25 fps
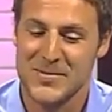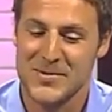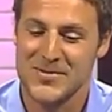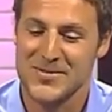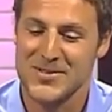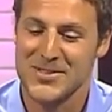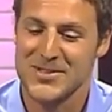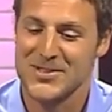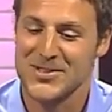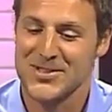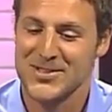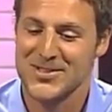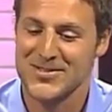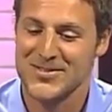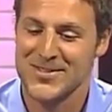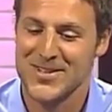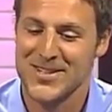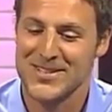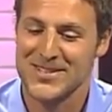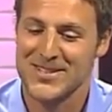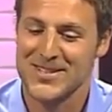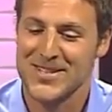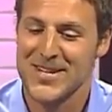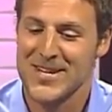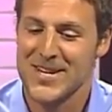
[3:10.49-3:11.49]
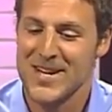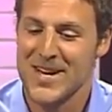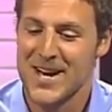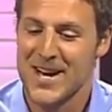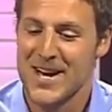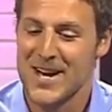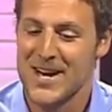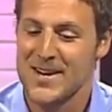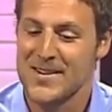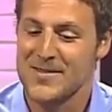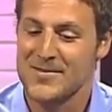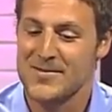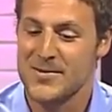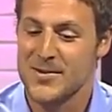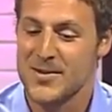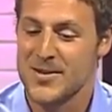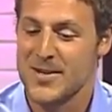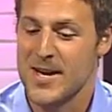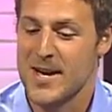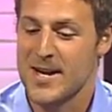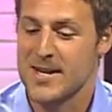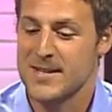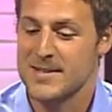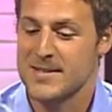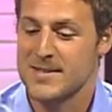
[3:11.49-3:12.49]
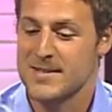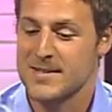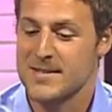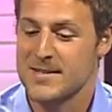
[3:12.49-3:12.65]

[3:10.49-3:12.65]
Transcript: provincial event, for that